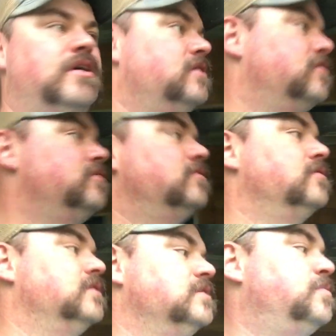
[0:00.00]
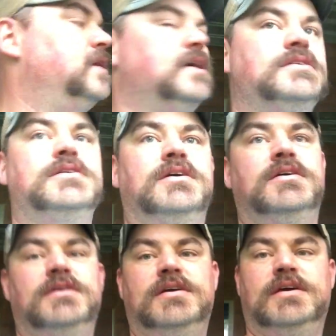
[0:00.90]
right through these pants
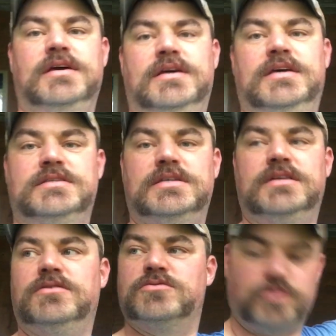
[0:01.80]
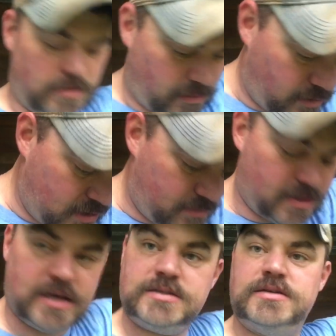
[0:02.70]
inside those rubber rain
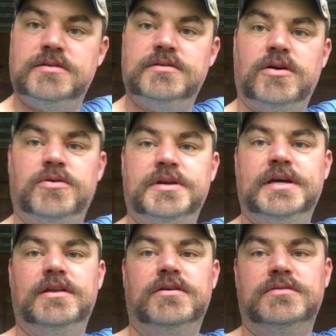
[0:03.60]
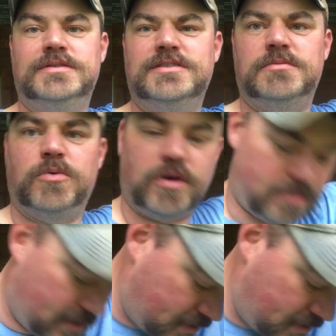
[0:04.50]
pants all day long. These are my work